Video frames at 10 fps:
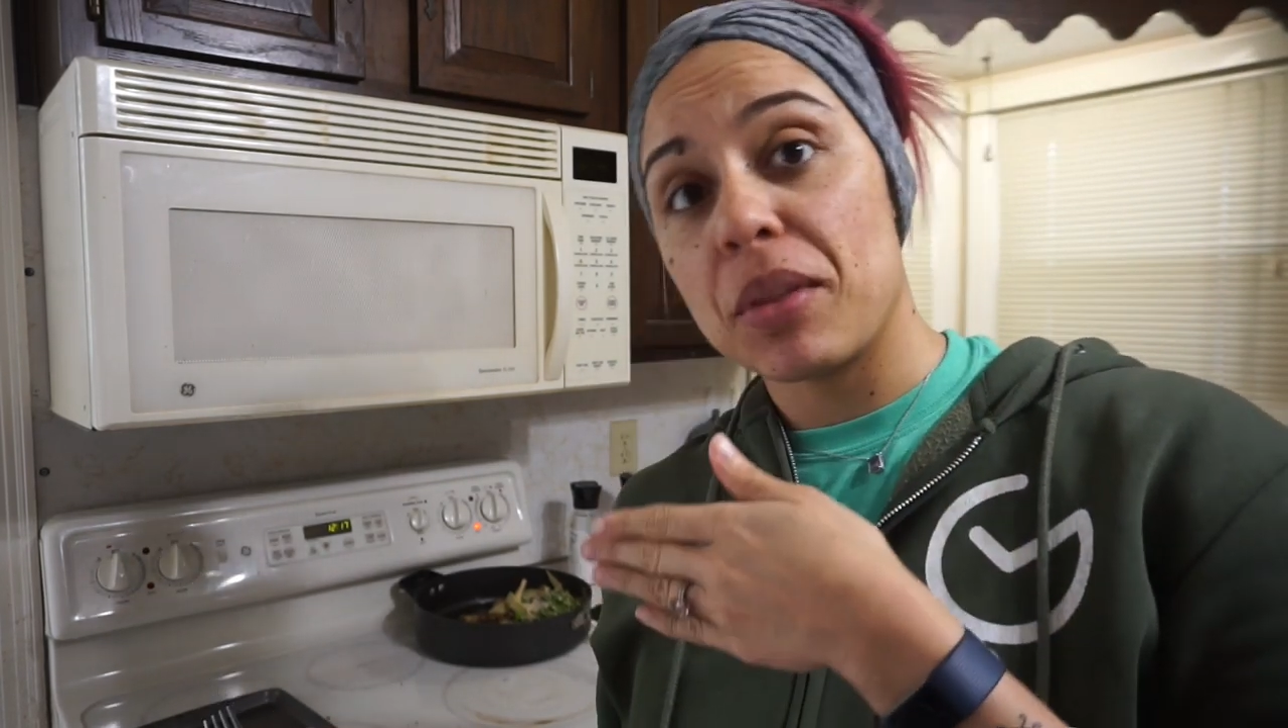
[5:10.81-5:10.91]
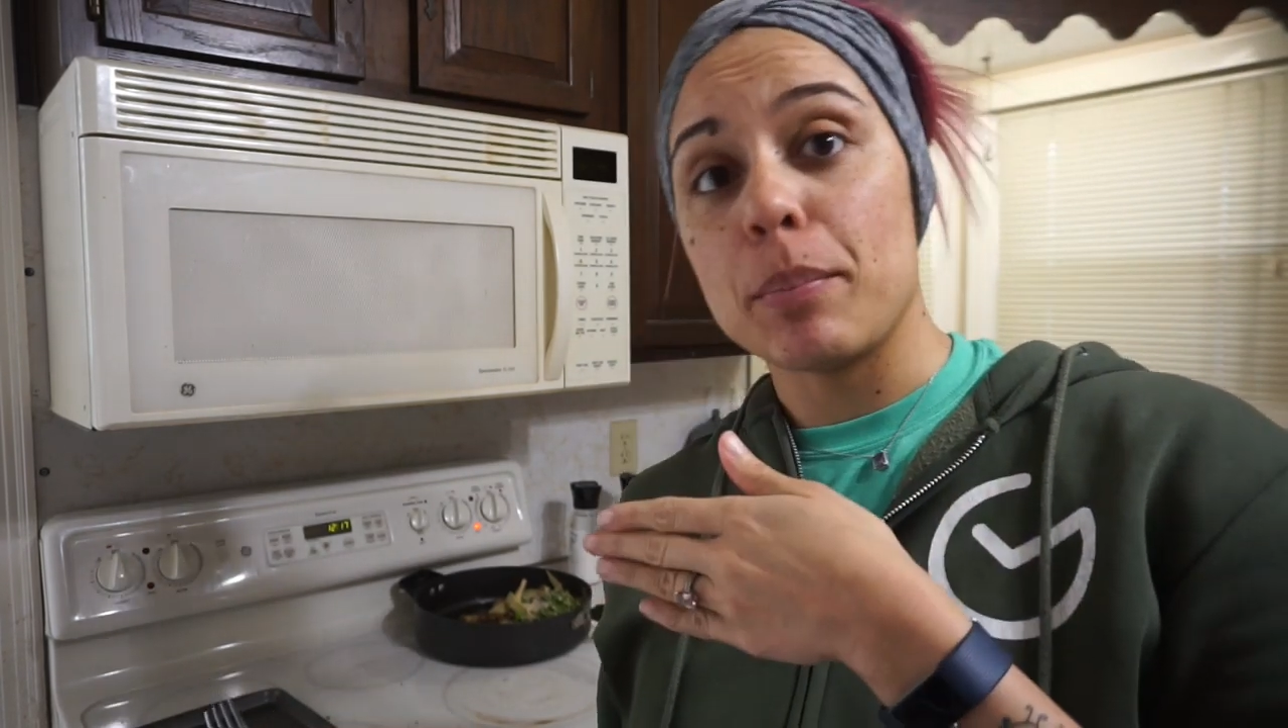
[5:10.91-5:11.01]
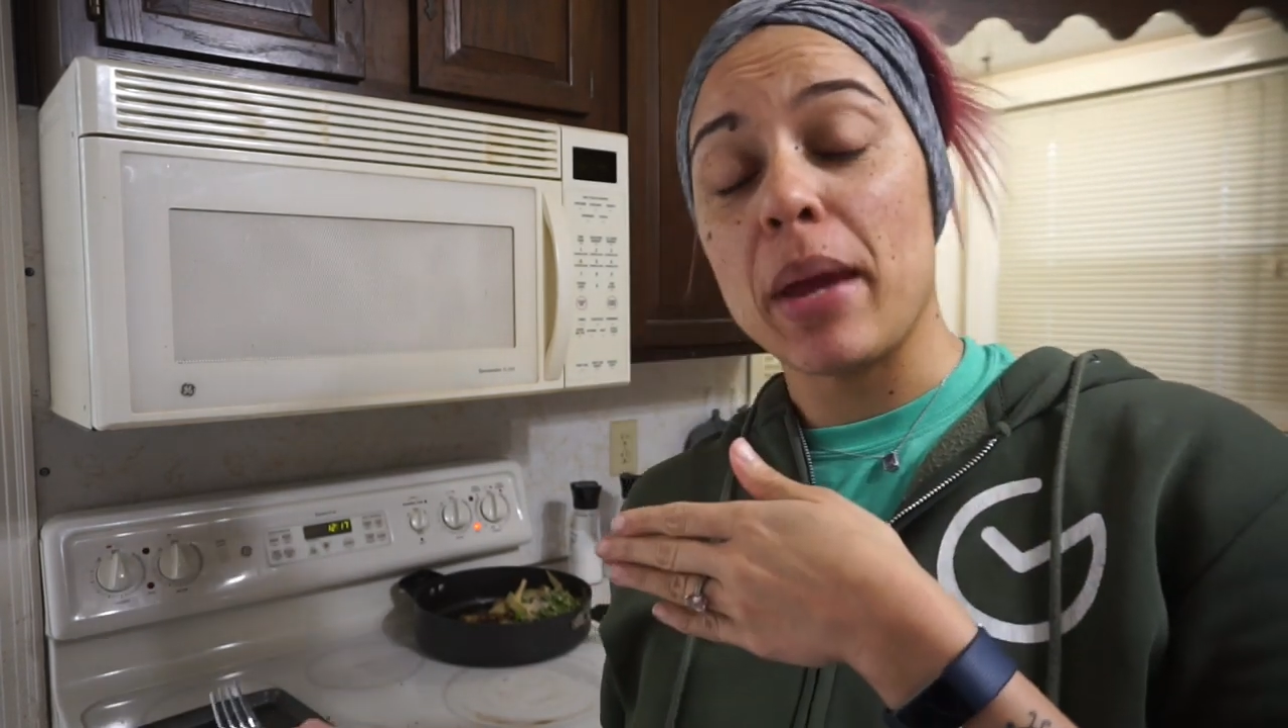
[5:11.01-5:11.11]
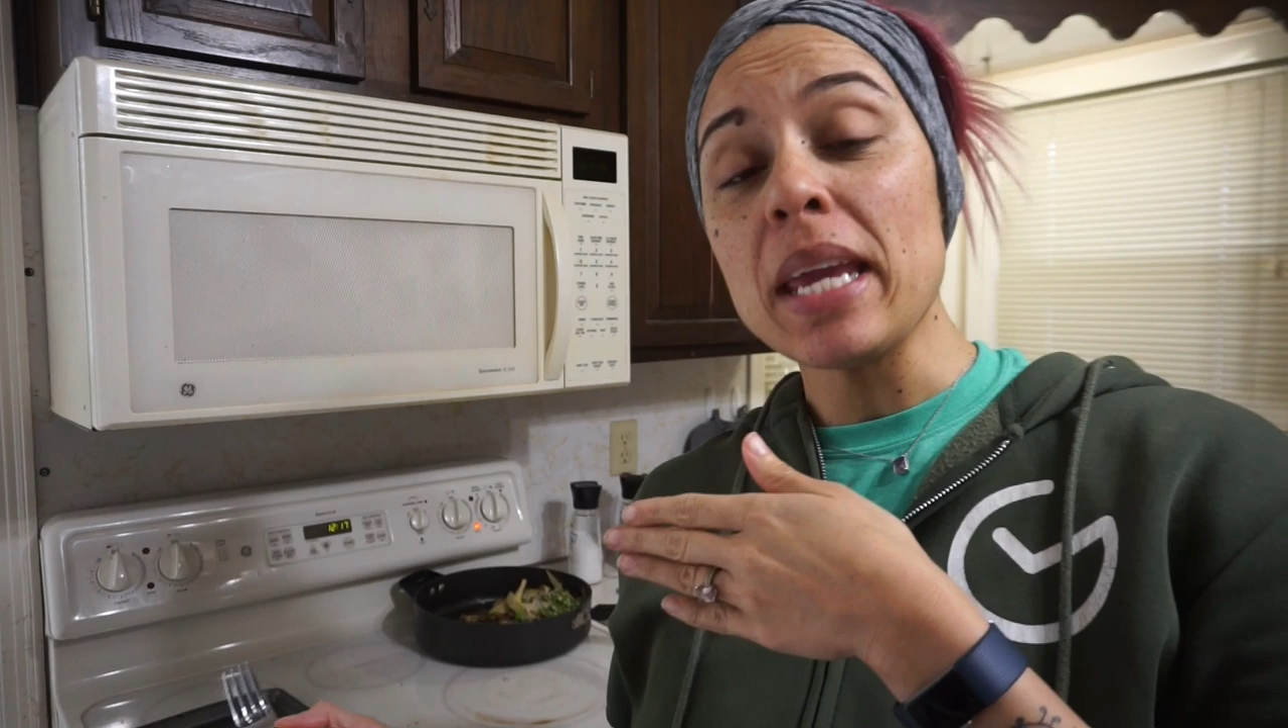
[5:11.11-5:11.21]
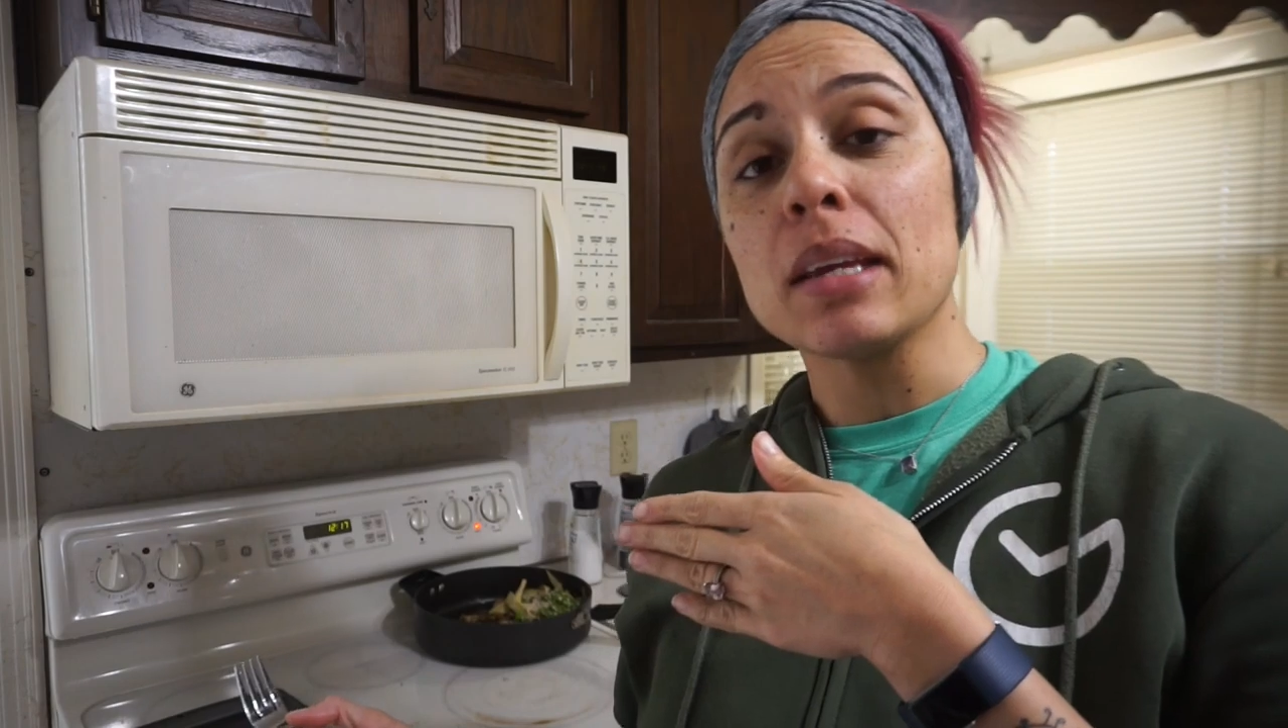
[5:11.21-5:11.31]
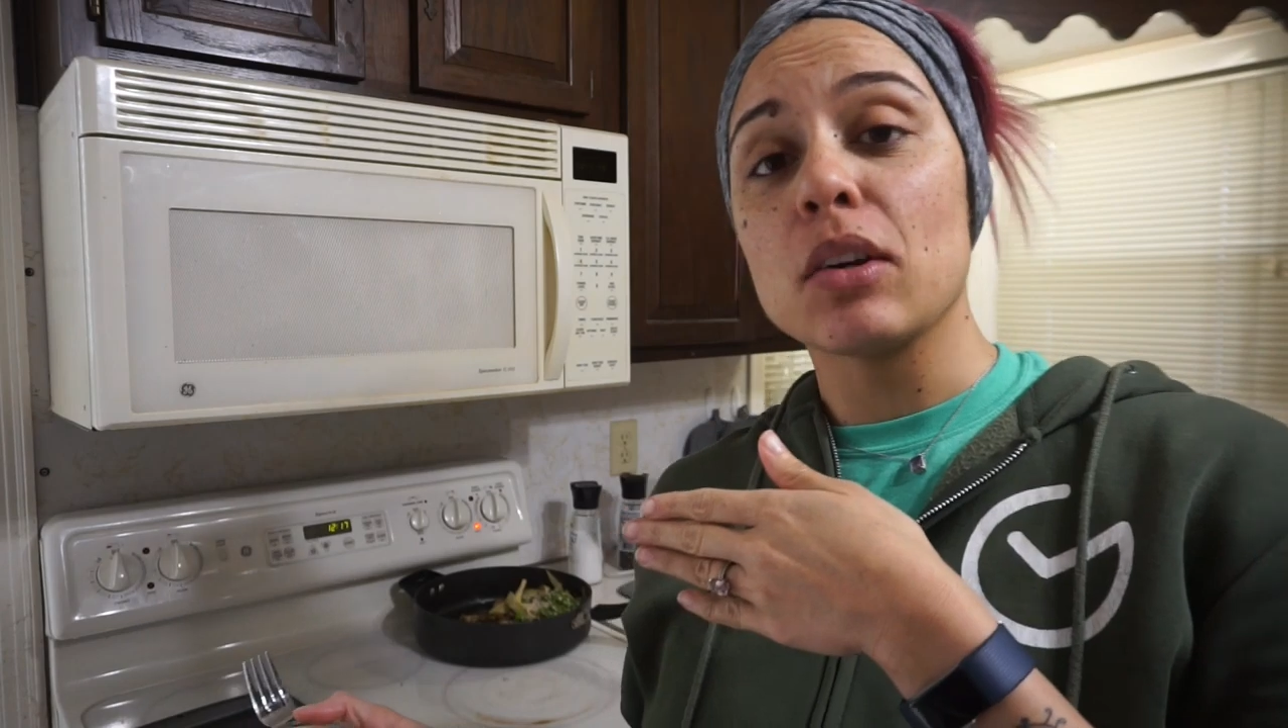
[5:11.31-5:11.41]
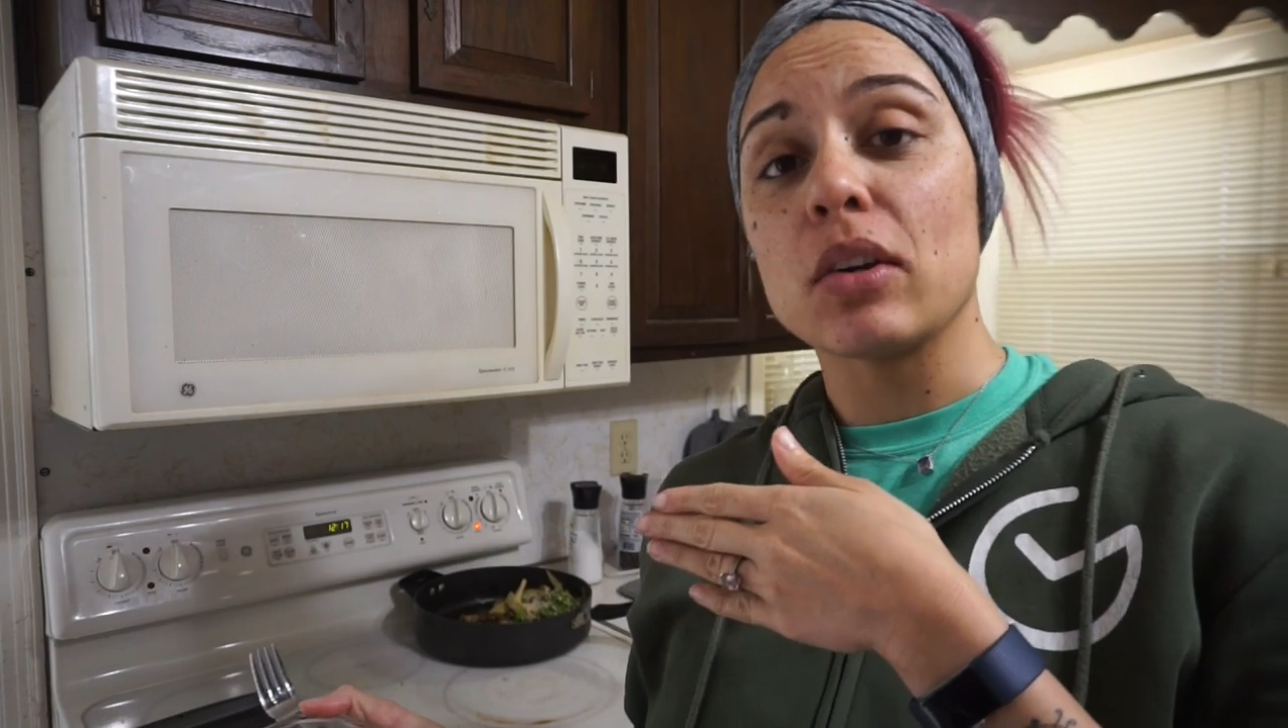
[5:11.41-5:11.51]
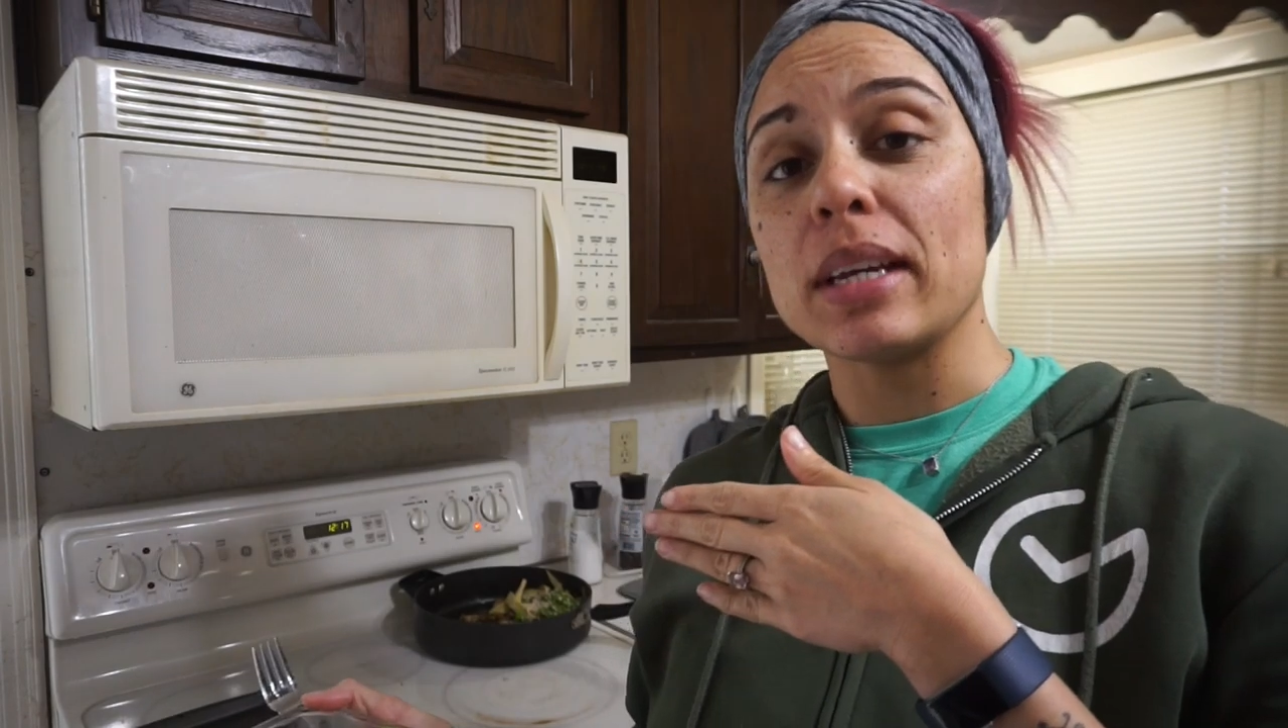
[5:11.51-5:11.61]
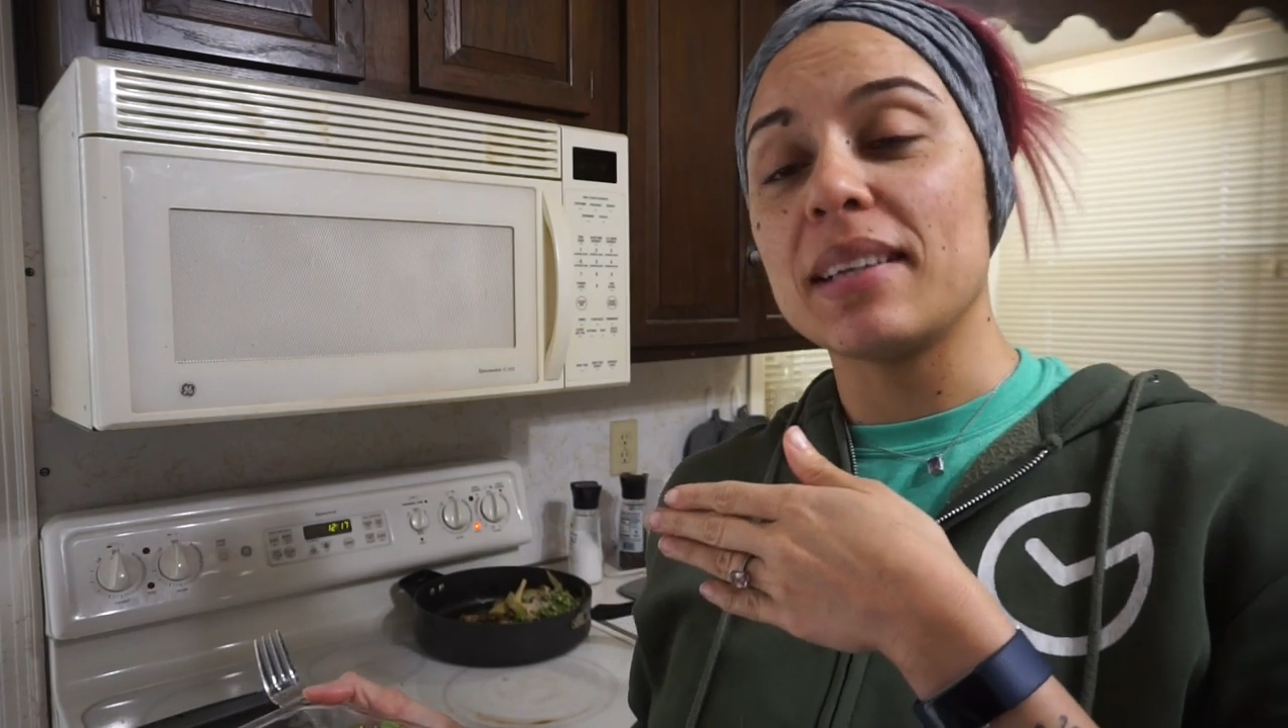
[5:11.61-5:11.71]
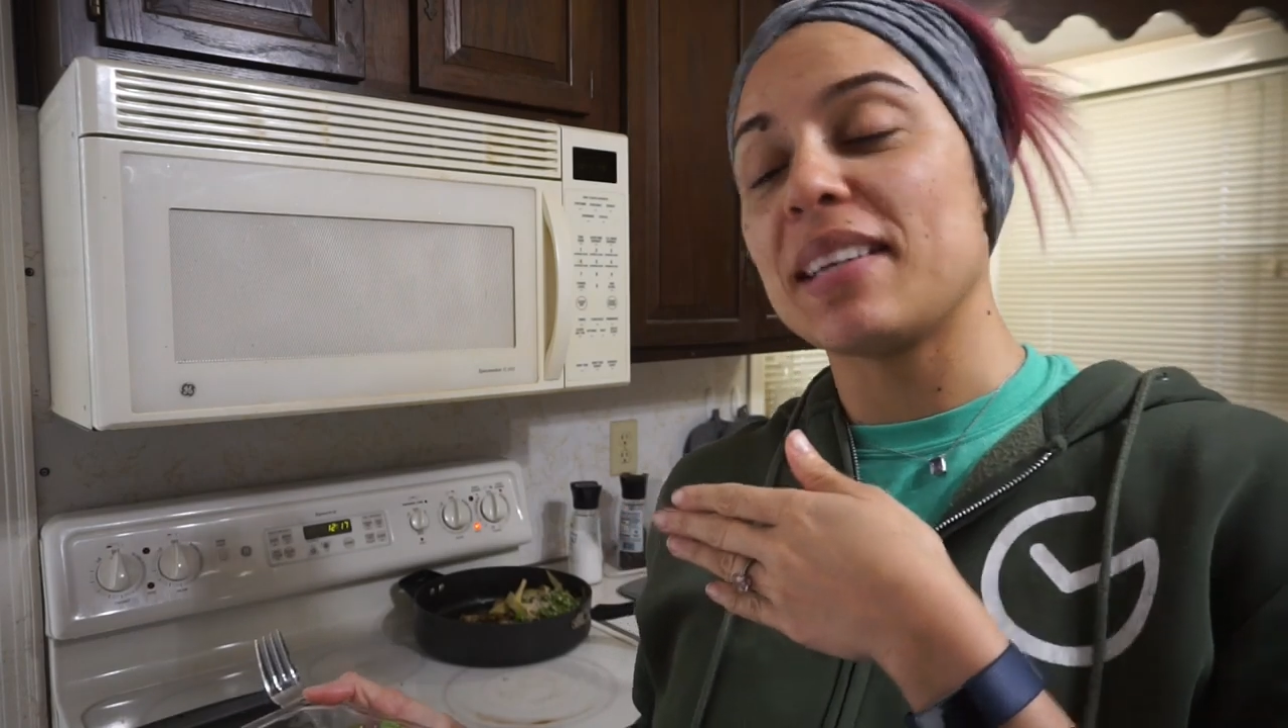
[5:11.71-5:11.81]
bacon
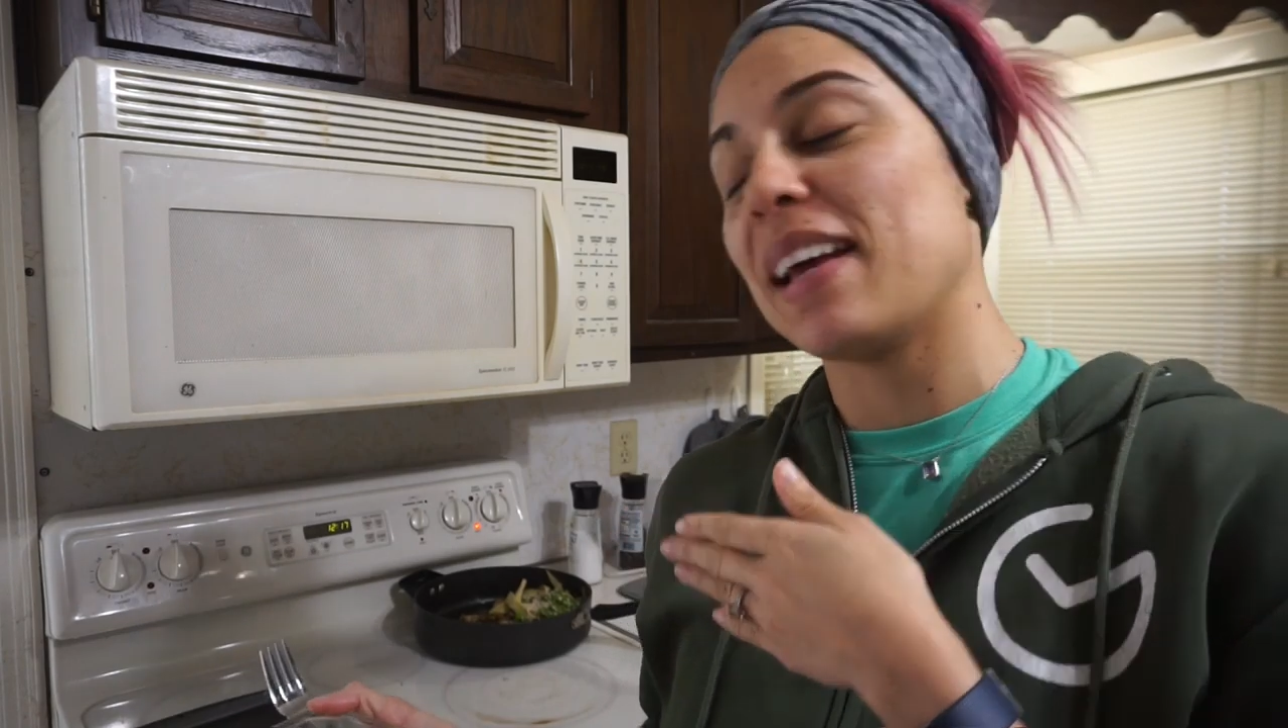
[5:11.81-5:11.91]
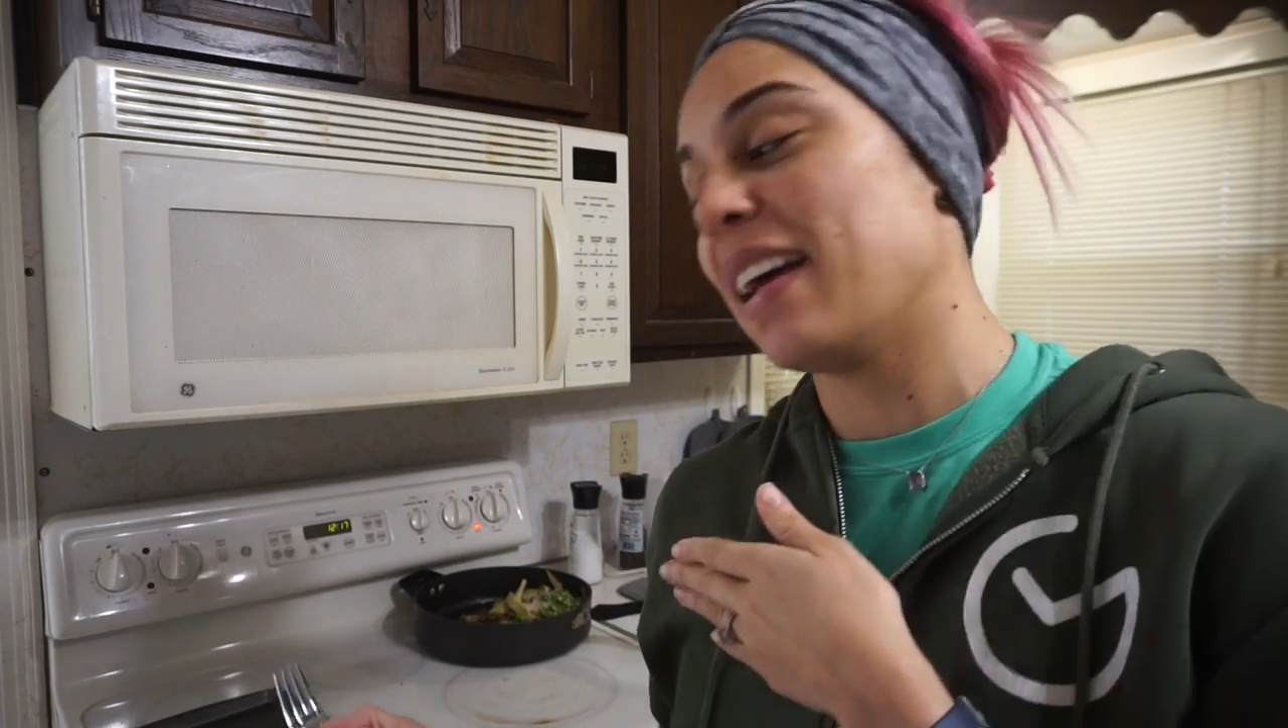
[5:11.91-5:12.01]
grease